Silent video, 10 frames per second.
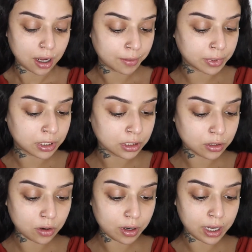I'm gonna
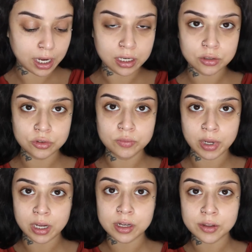go ahead and do
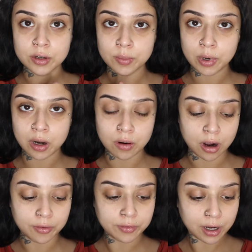my other brow
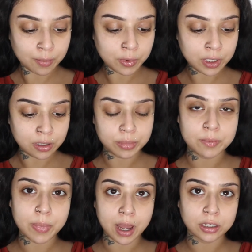off camera, and I'll be
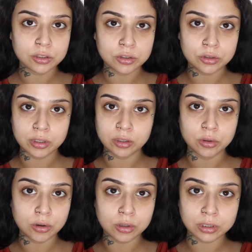back to do like the
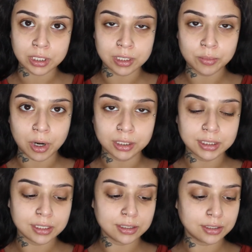whole cleanup
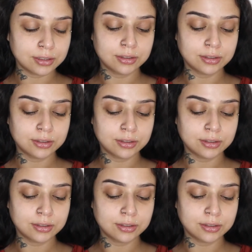process.